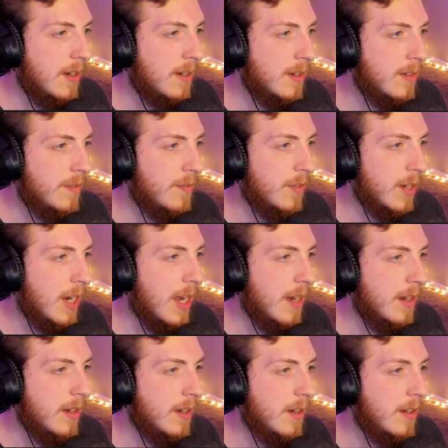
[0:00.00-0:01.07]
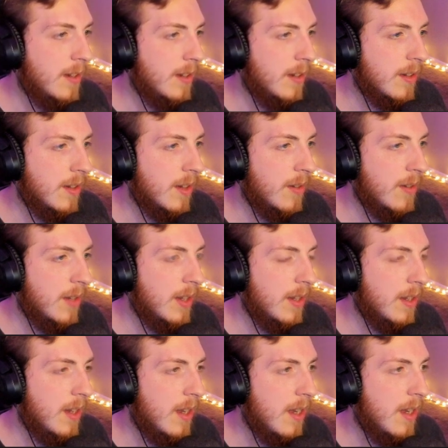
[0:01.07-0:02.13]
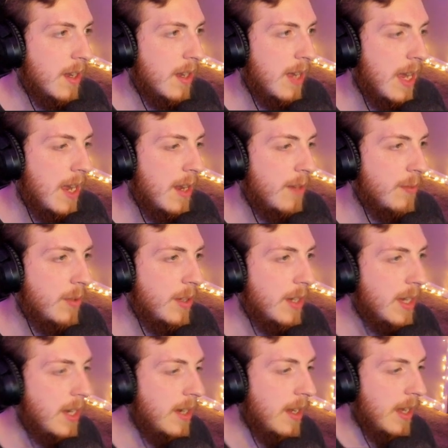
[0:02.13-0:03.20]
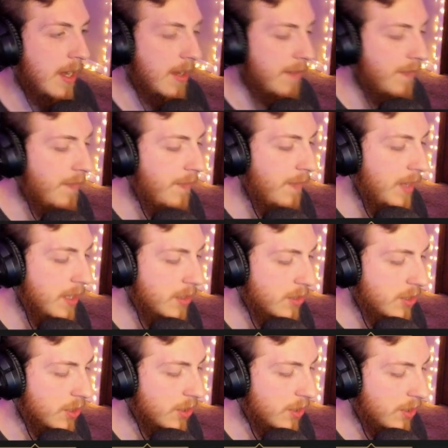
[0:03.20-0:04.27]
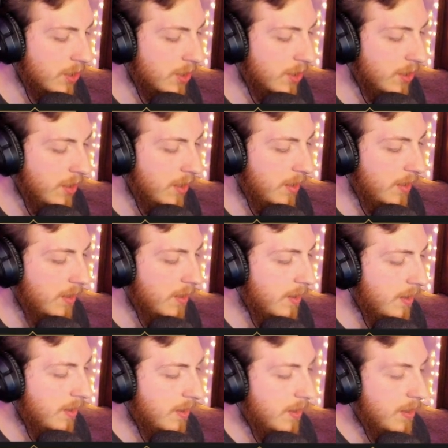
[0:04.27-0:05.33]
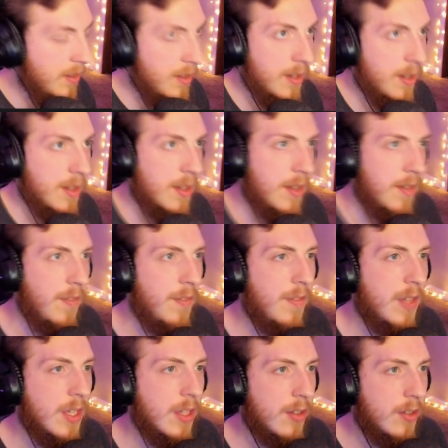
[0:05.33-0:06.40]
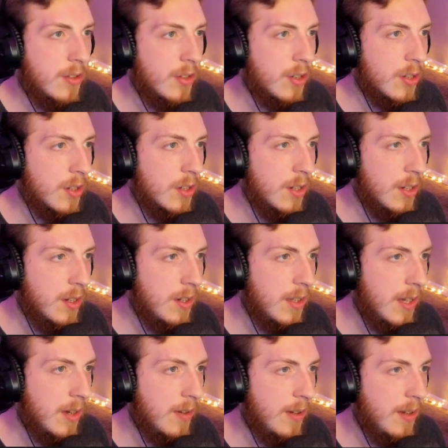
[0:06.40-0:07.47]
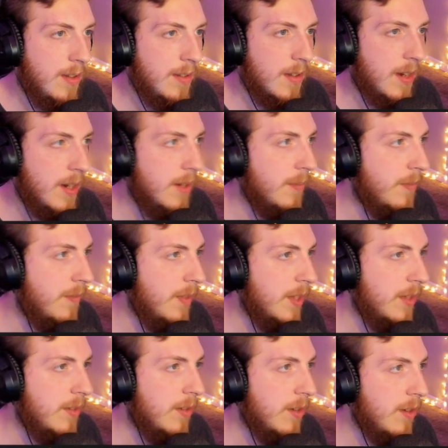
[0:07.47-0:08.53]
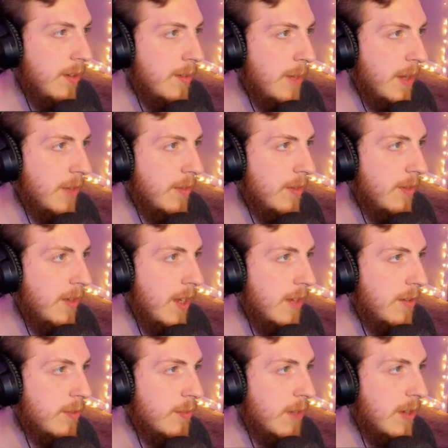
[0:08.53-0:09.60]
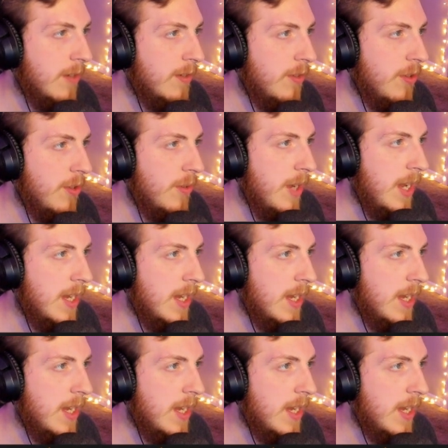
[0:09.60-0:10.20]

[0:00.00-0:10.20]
Forgot it. Alright. And we'll need a filter. Filter. There it is. Item filter. It's made of sticks, redstone, and